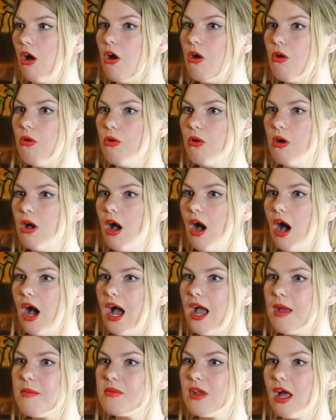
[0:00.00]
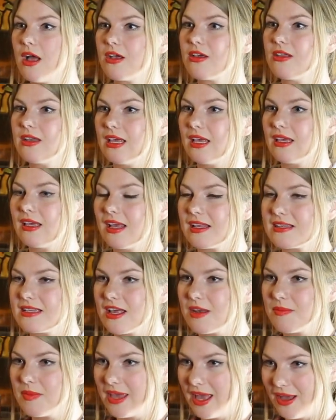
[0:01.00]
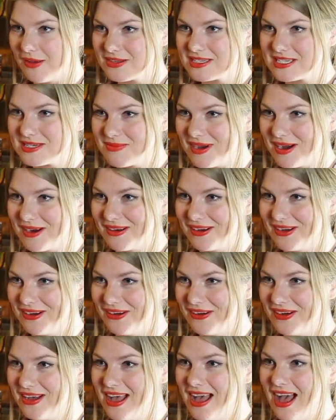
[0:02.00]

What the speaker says: oh, I'm not going to get kicked out of my house tomorrow.